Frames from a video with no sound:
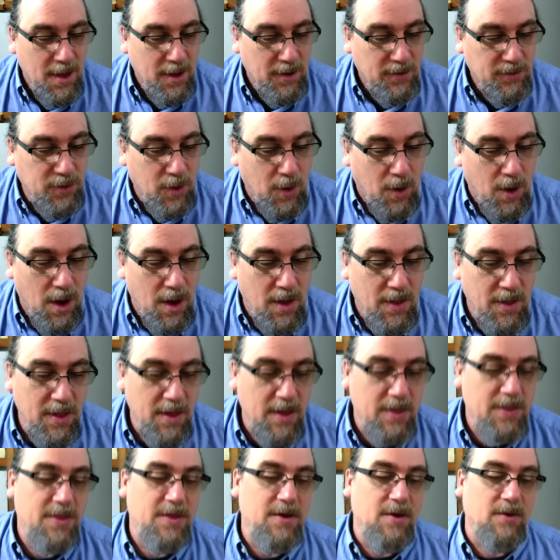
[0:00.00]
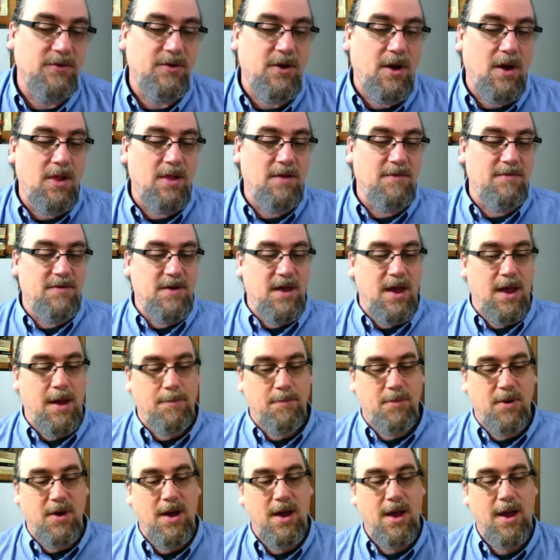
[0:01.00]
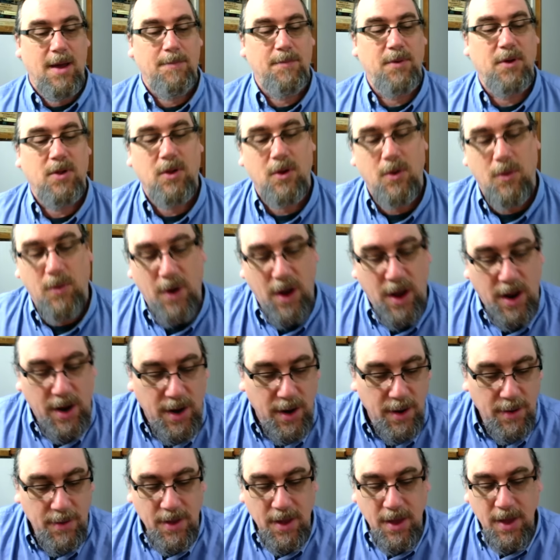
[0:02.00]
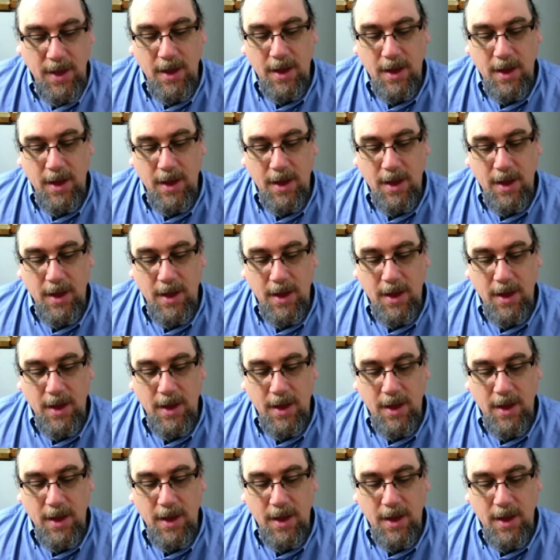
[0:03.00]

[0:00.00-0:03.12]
So th there's all of that popular writing.